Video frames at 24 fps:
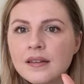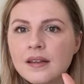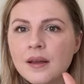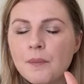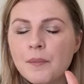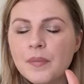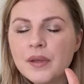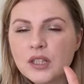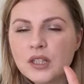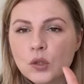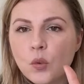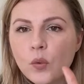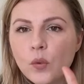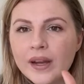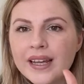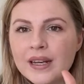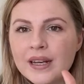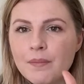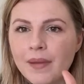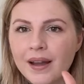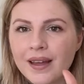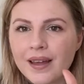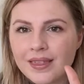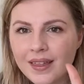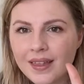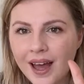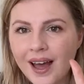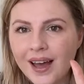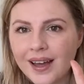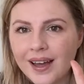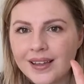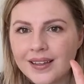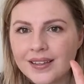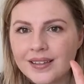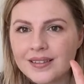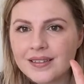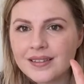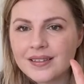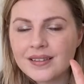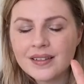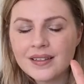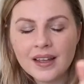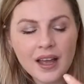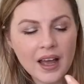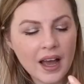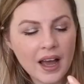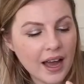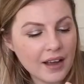between my thighs.
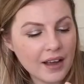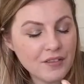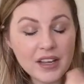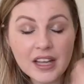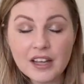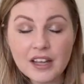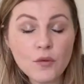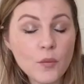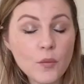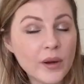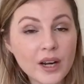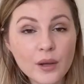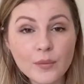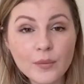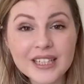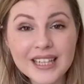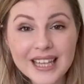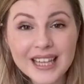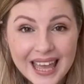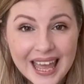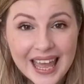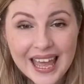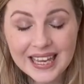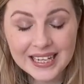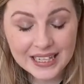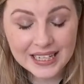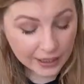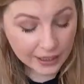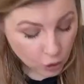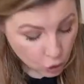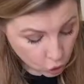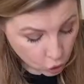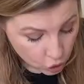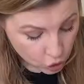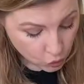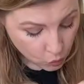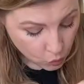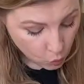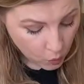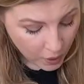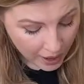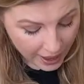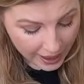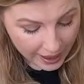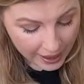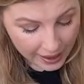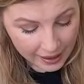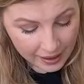And even when I was a kid, I couldn't
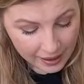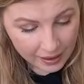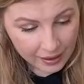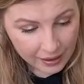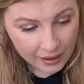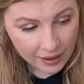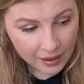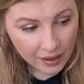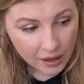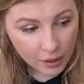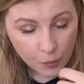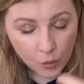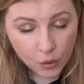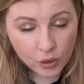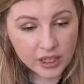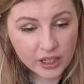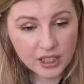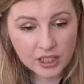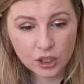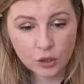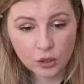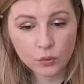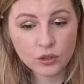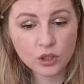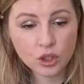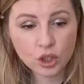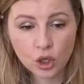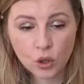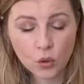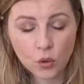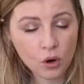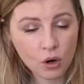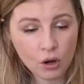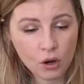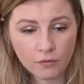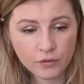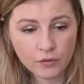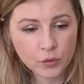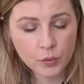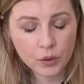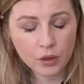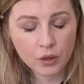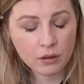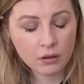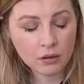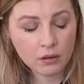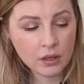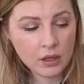wear a bodysuit was too
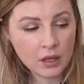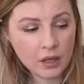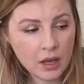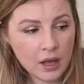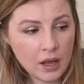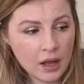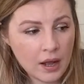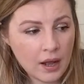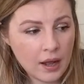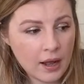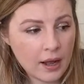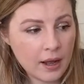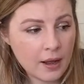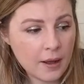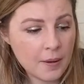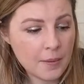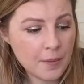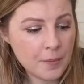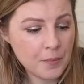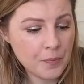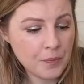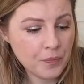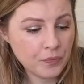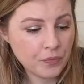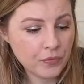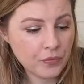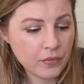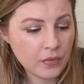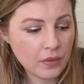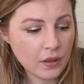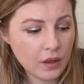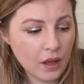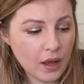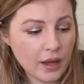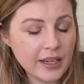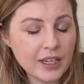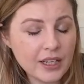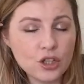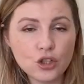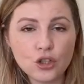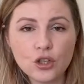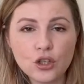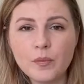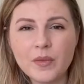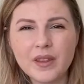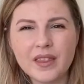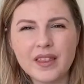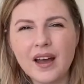uncomfortable. Um, and it
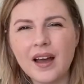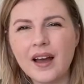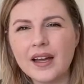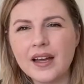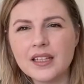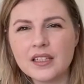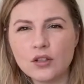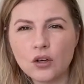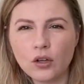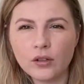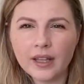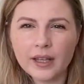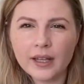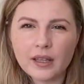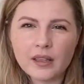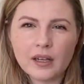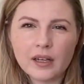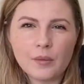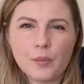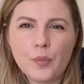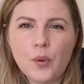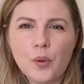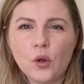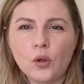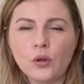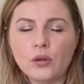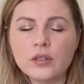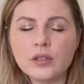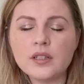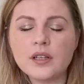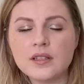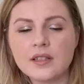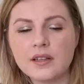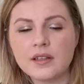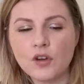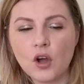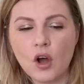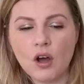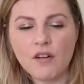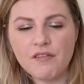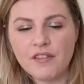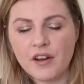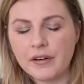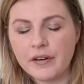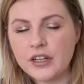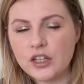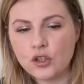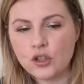shouldn't be that, it's not like that it pulls because I've got a
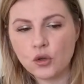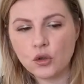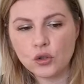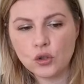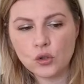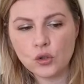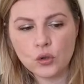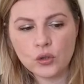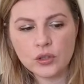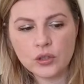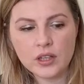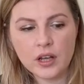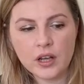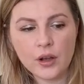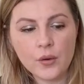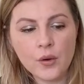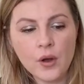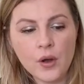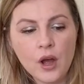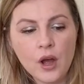very short torso,